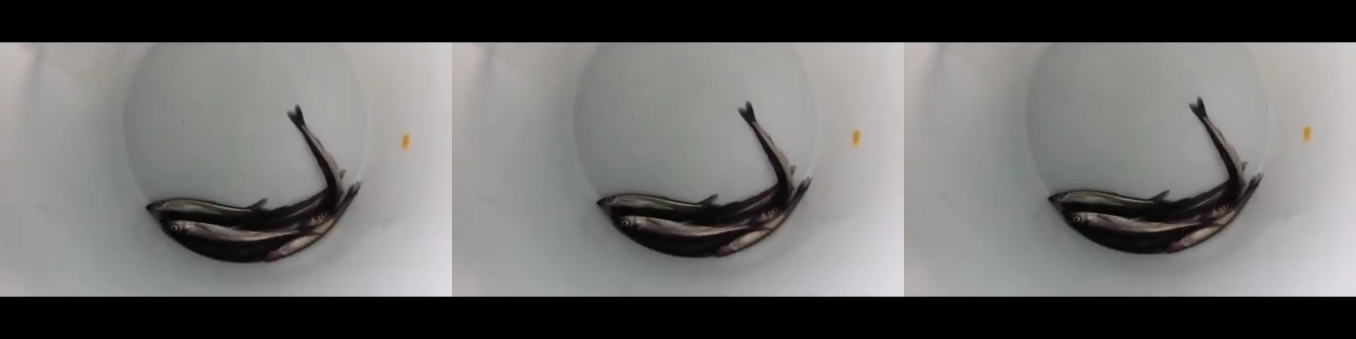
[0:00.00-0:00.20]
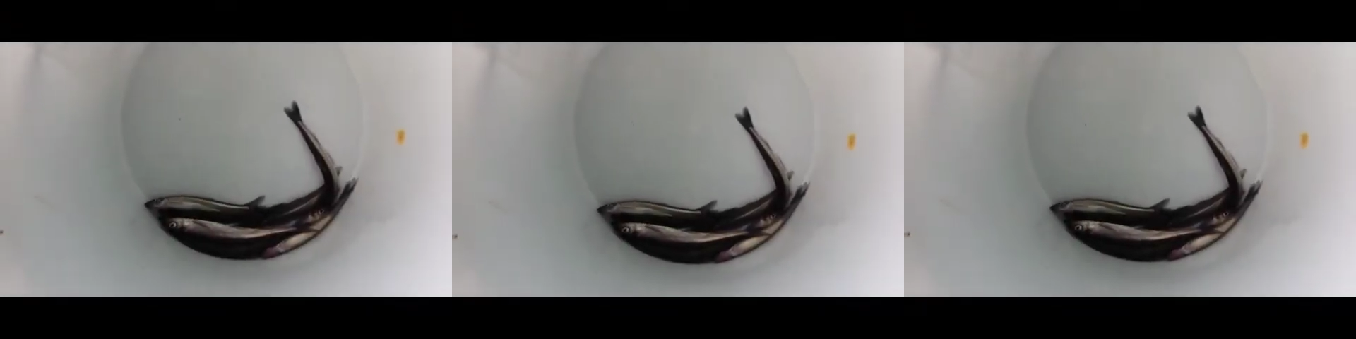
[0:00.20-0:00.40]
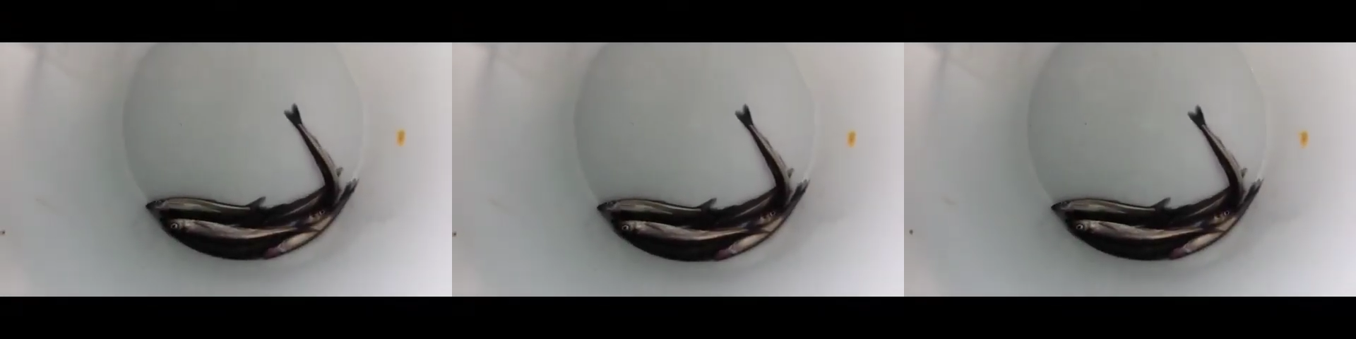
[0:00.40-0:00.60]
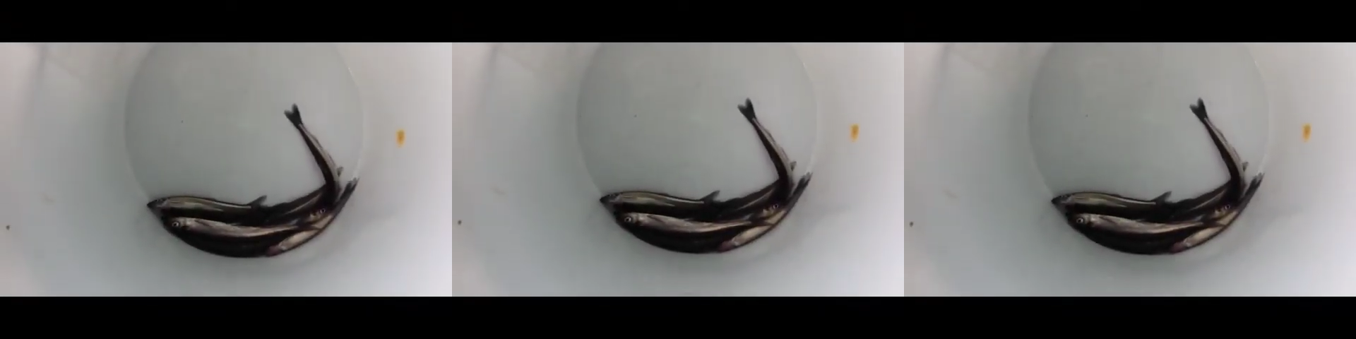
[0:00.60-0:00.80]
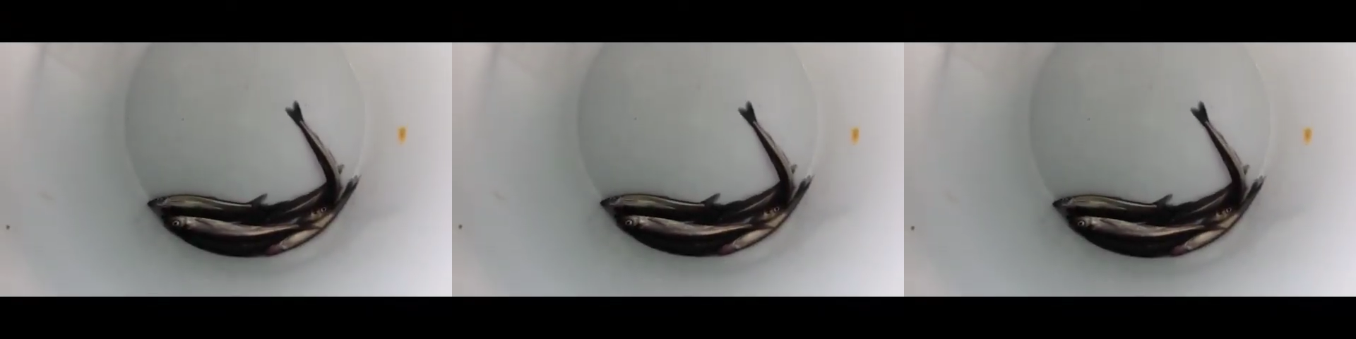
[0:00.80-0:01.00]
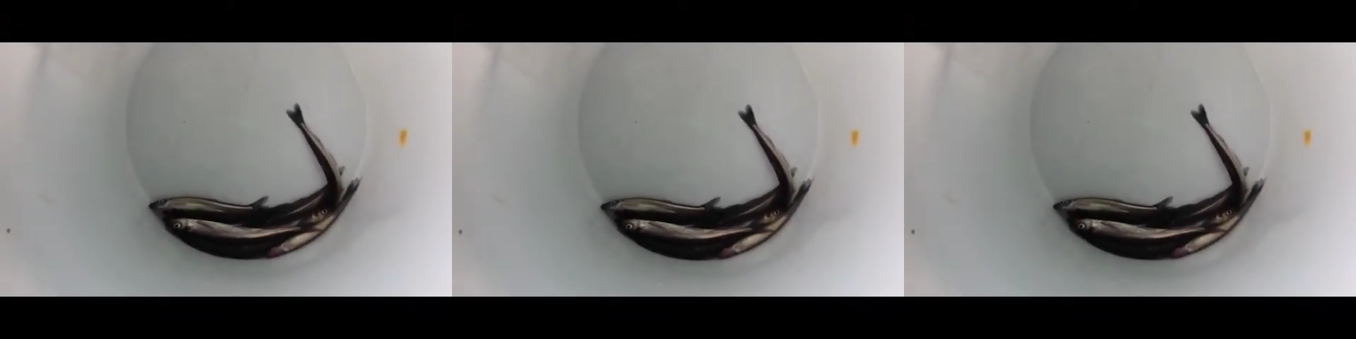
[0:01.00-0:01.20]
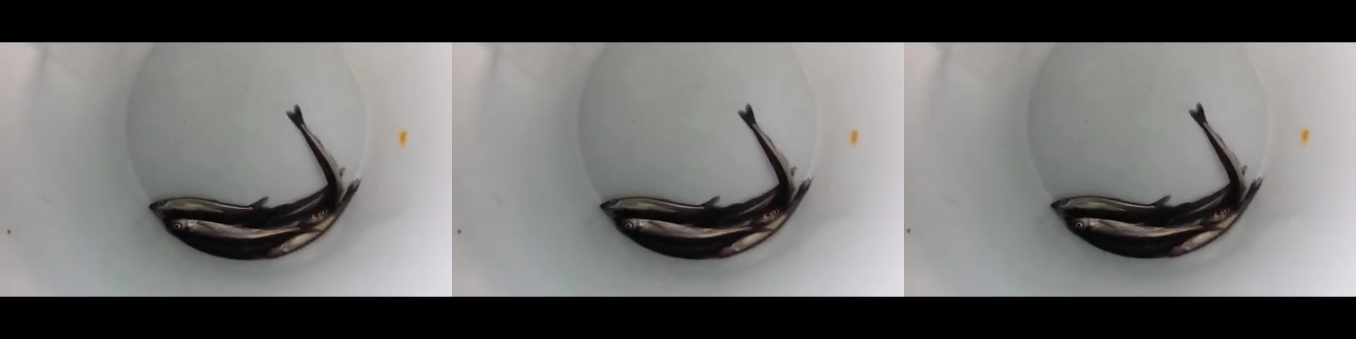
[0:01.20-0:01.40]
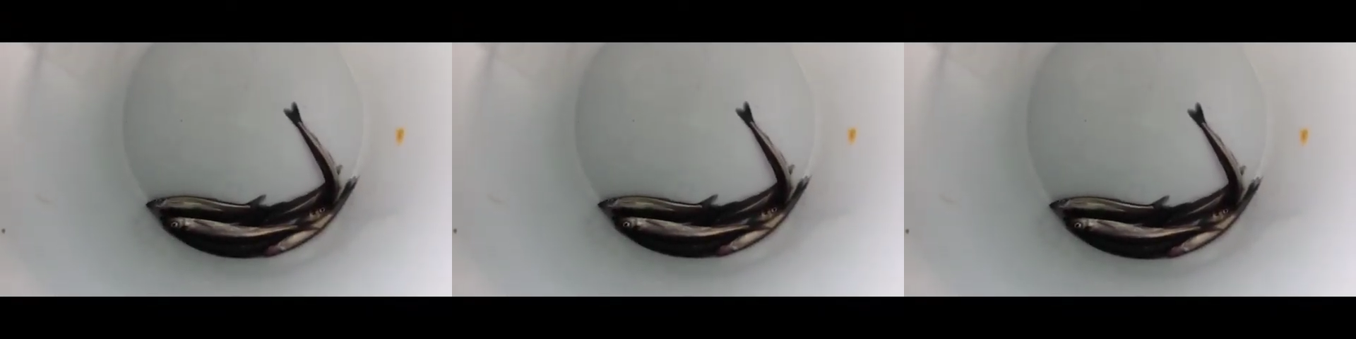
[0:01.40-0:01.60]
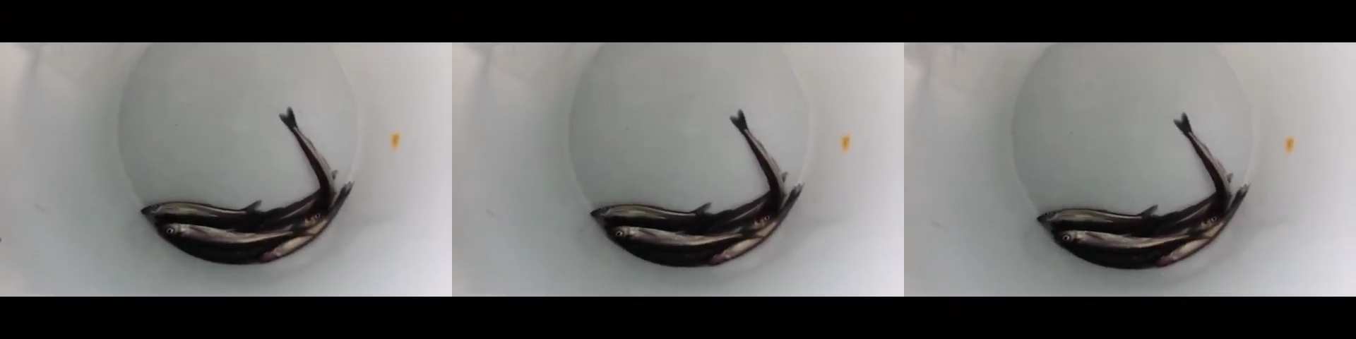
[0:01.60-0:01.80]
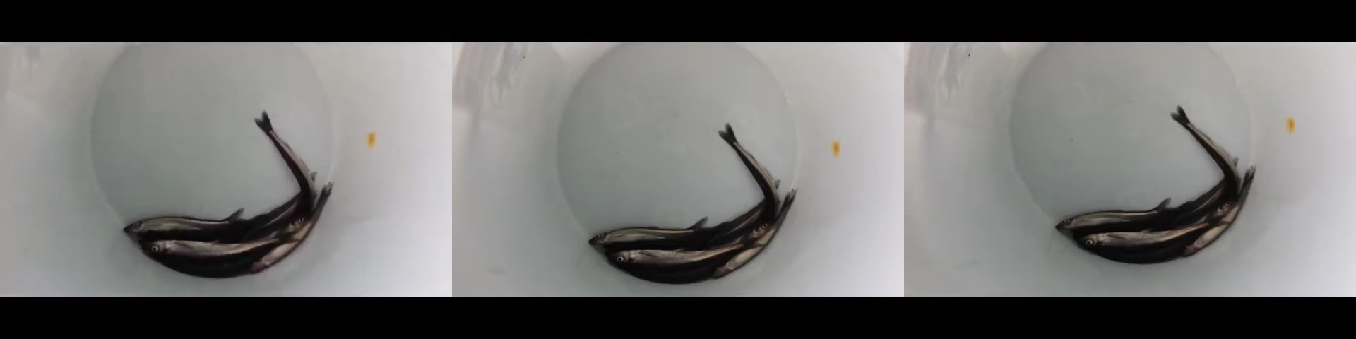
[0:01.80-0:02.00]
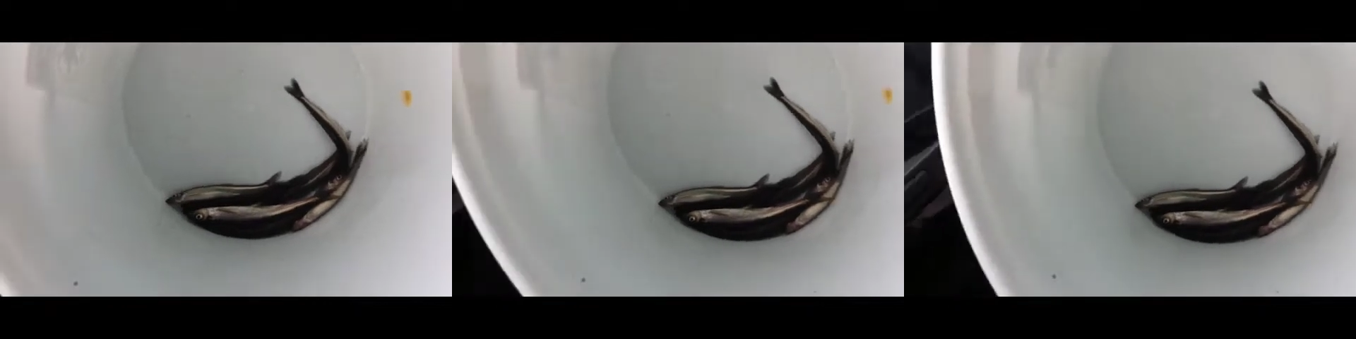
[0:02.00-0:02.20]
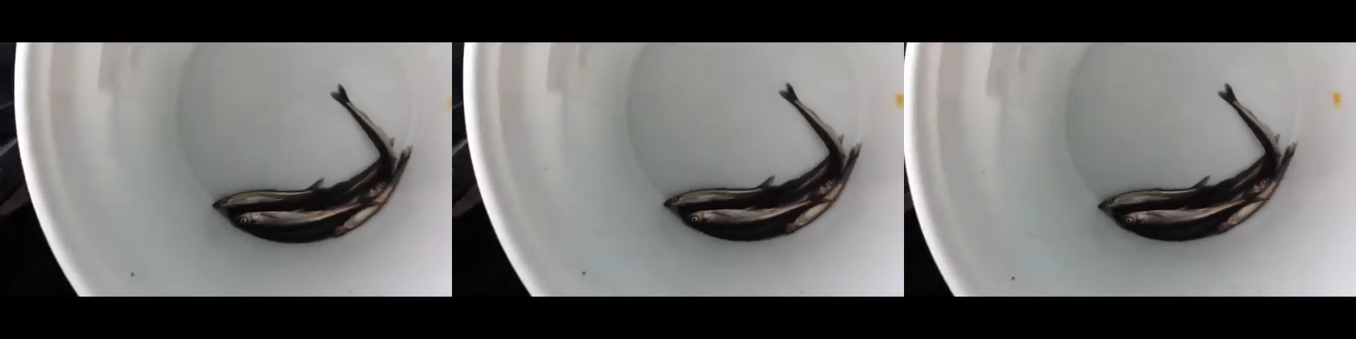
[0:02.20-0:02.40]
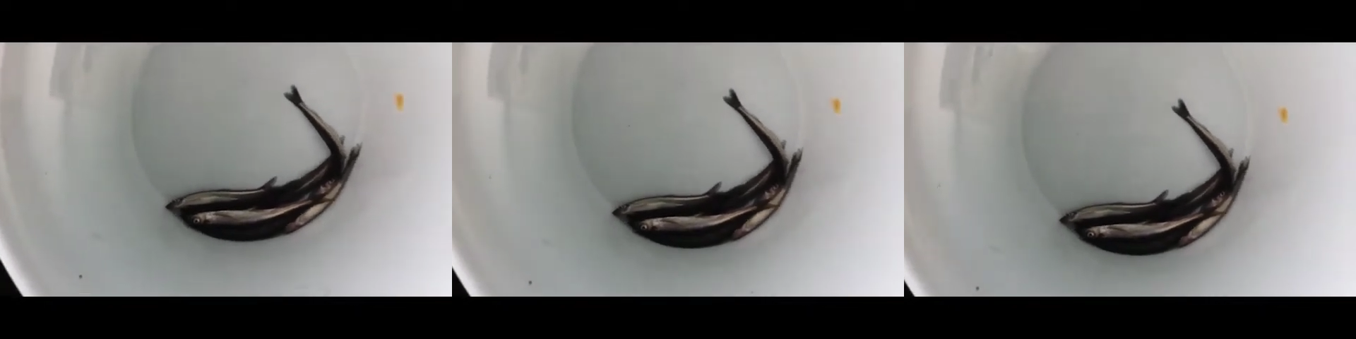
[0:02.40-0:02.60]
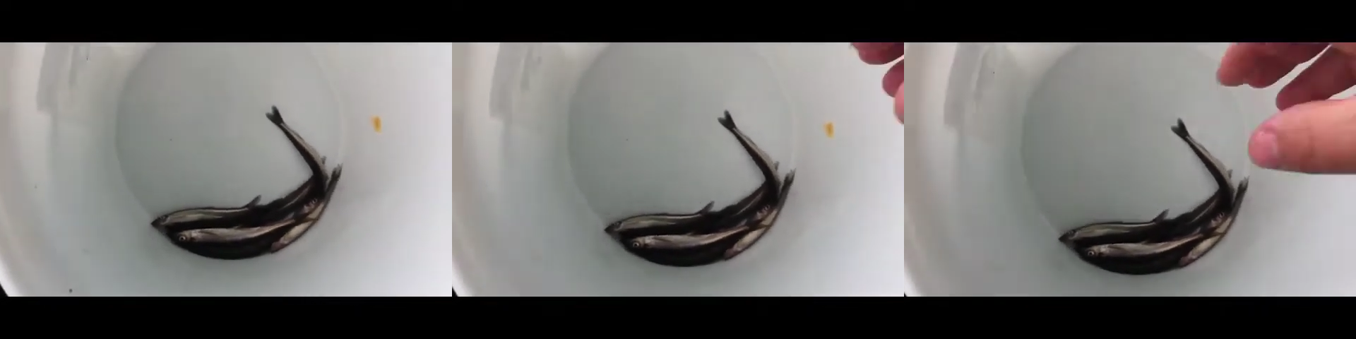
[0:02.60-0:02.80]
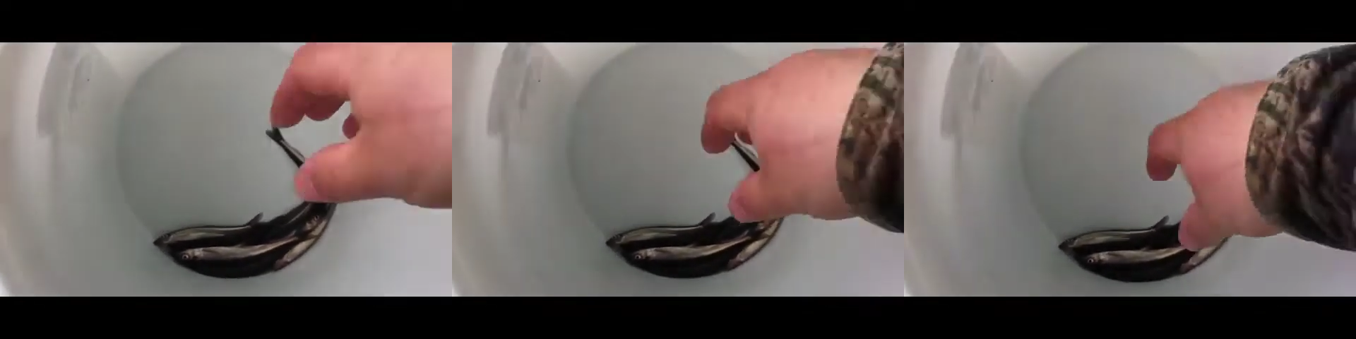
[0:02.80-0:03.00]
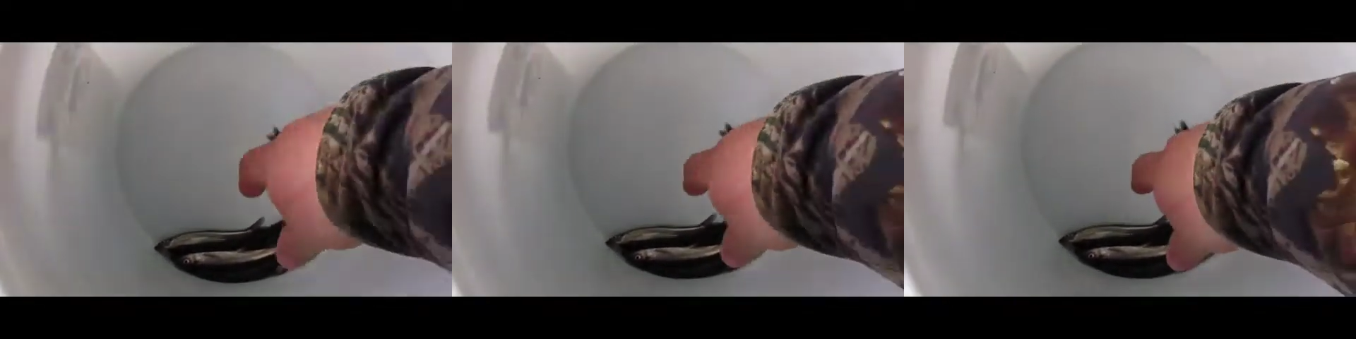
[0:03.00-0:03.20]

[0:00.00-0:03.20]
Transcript: Nobody's mouth can be seen.